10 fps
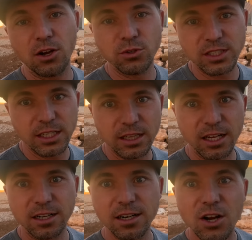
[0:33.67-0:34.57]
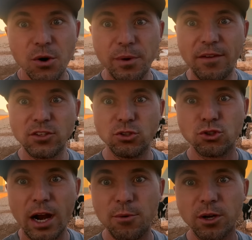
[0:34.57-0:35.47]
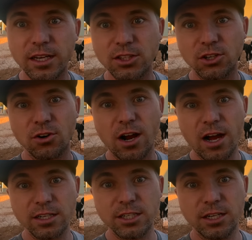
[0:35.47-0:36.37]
OC letter, we have to do drywall in the garage.